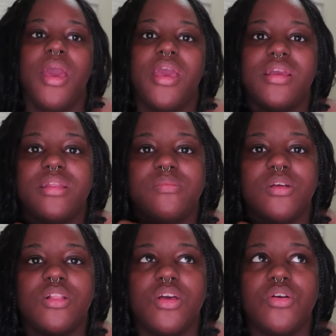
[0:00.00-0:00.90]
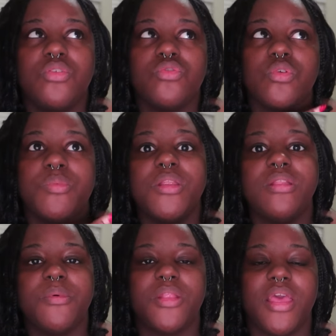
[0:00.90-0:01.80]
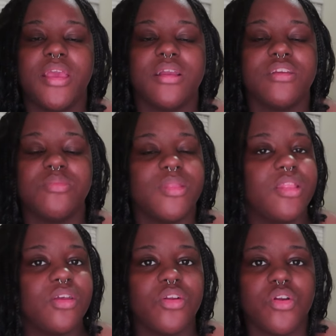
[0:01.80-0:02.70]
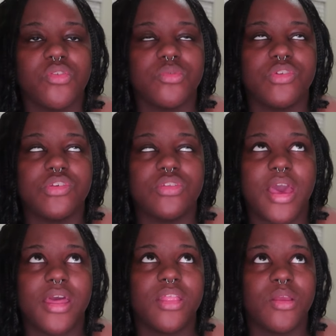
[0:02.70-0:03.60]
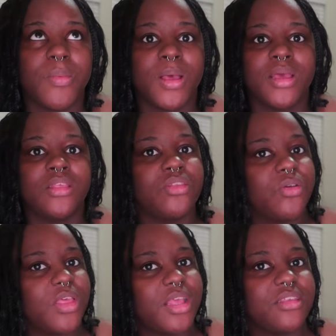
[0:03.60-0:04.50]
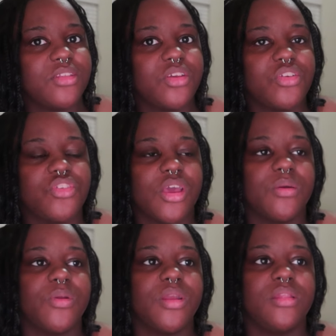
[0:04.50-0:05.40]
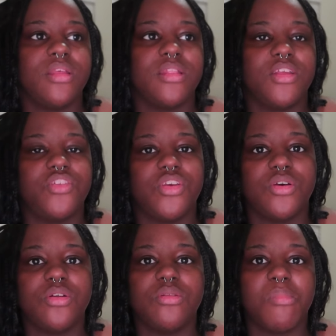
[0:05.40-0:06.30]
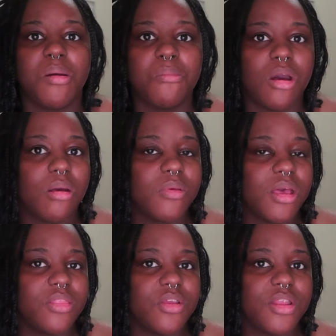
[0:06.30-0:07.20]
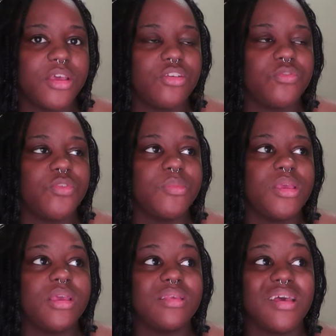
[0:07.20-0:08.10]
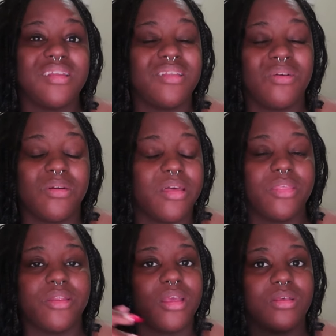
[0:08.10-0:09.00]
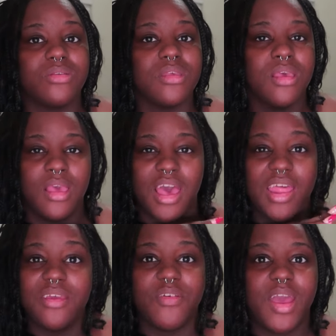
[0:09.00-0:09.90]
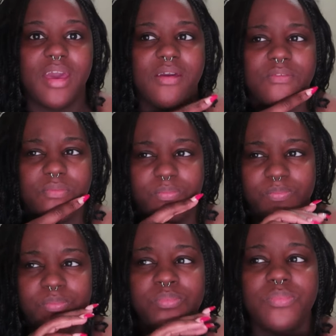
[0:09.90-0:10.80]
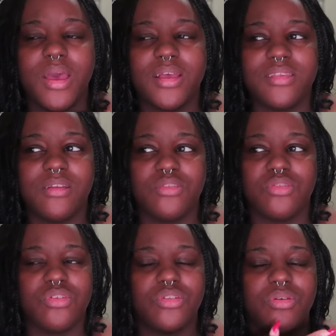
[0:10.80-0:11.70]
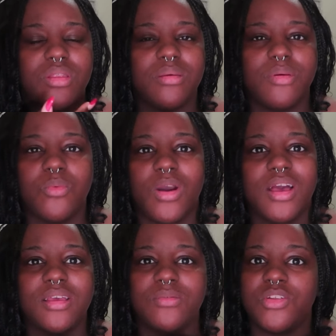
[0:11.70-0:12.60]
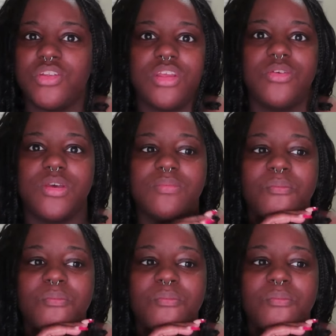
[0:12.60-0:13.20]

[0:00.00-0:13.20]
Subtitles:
hanging up the clothes or putting them on the hangers, but then the girls were just out of their minds, so they took their shower, and then they chilled. My mom cut their nails for me because I don't cut their nails. I never have. I said I was gonna start doing it, but why when she can do it?